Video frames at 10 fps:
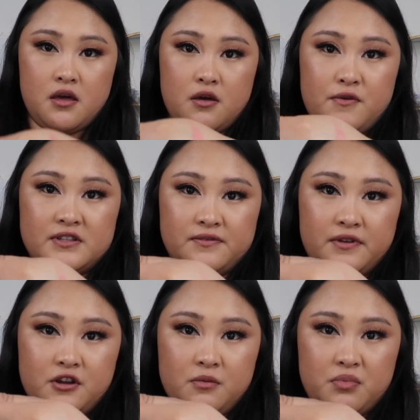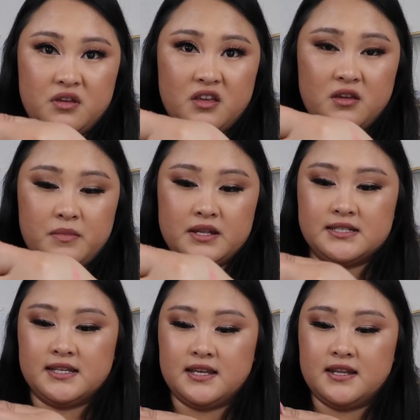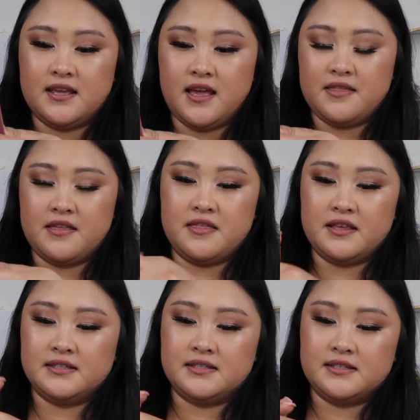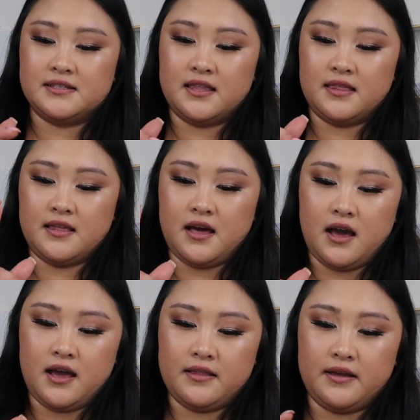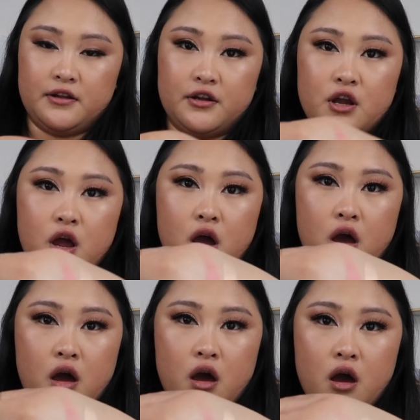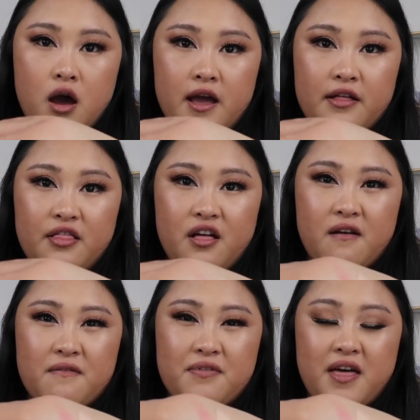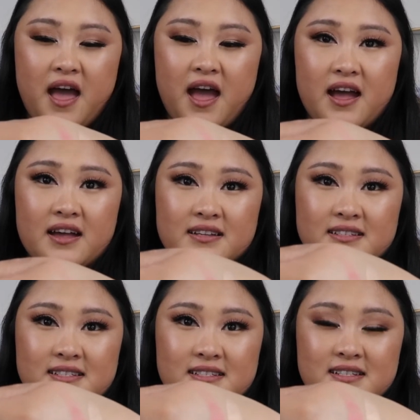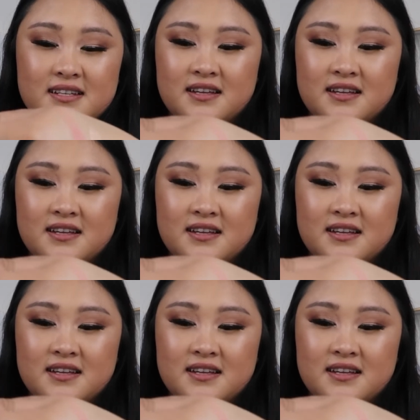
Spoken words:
Oh, it's very pigmented. And then this is the highlighter. Oh, I love that.